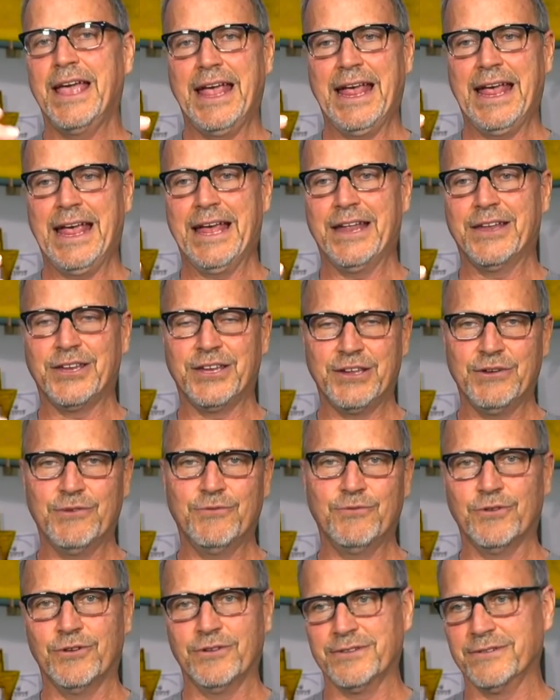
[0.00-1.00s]
And you
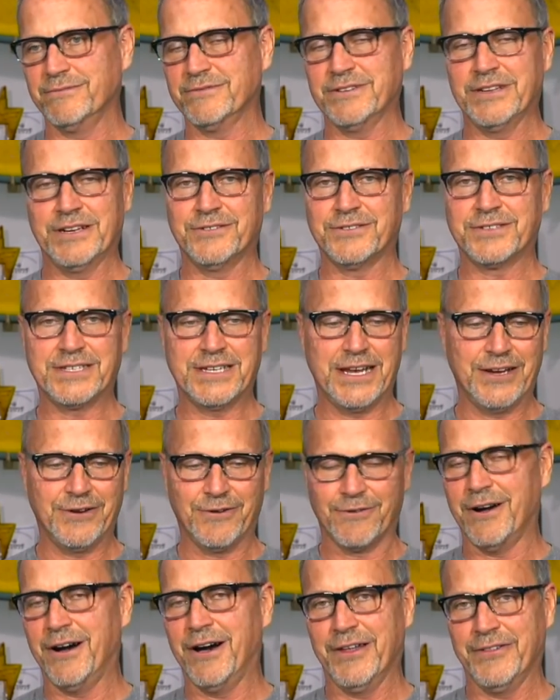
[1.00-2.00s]
will, you know, say
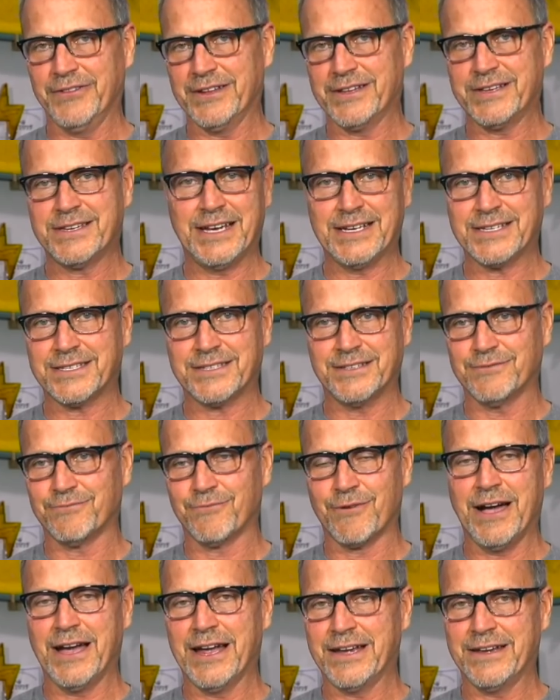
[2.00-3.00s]
you're on the Tesla
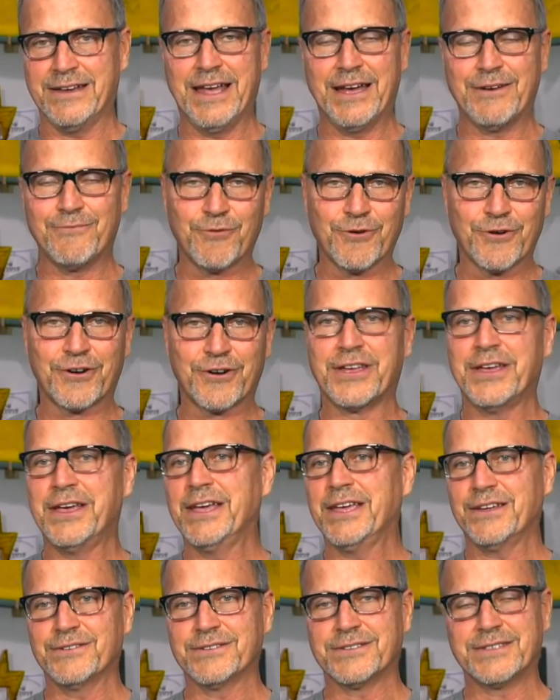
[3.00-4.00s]
Ride network.
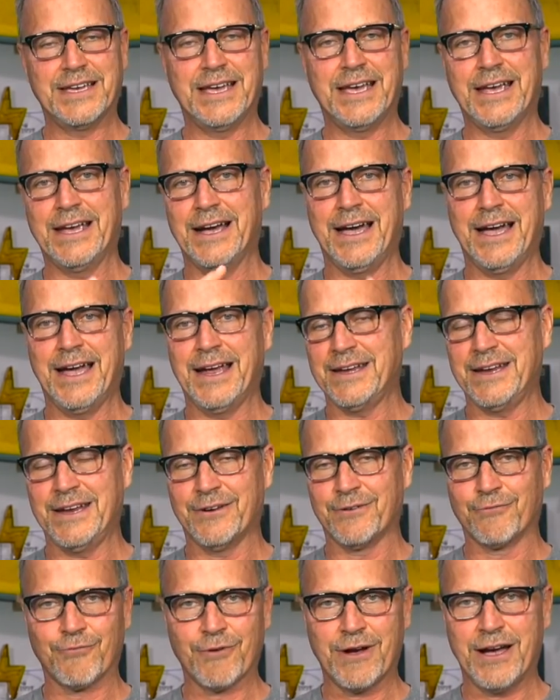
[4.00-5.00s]
You'll say, I need
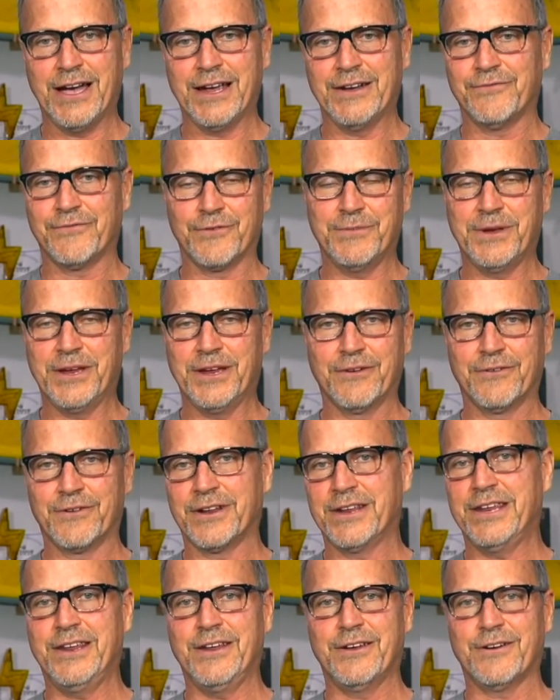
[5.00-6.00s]
a ride from here to
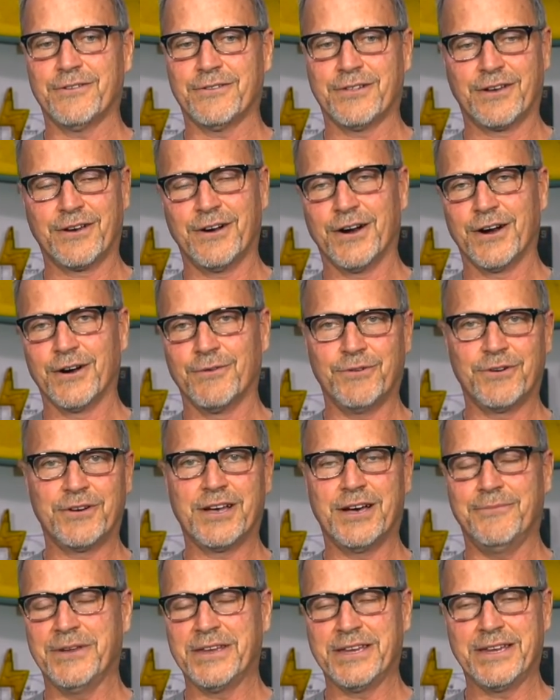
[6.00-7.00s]
here. The car will
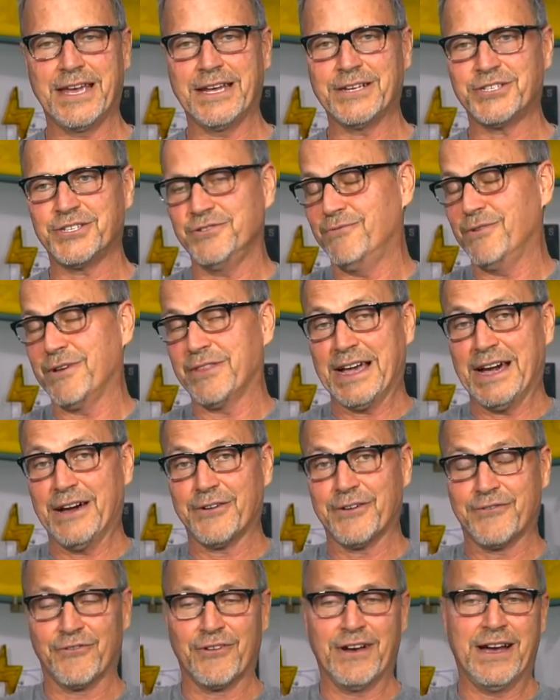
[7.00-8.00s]
come and get you without
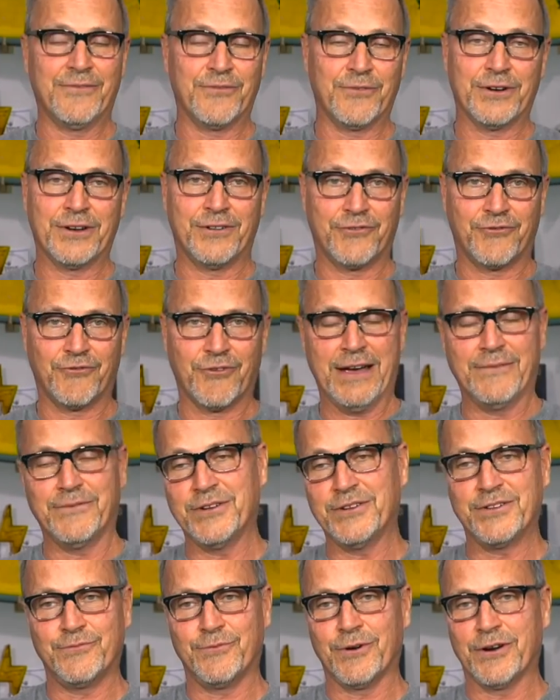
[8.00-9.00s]
a driver. It'll drive you
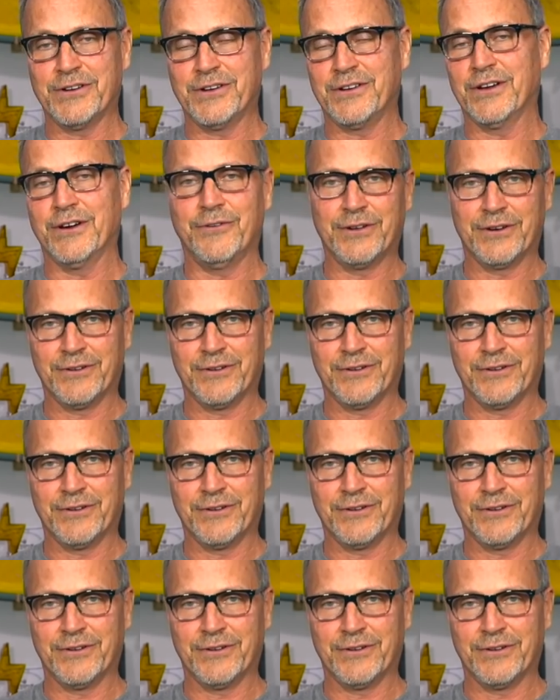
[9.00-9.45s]
to where you go.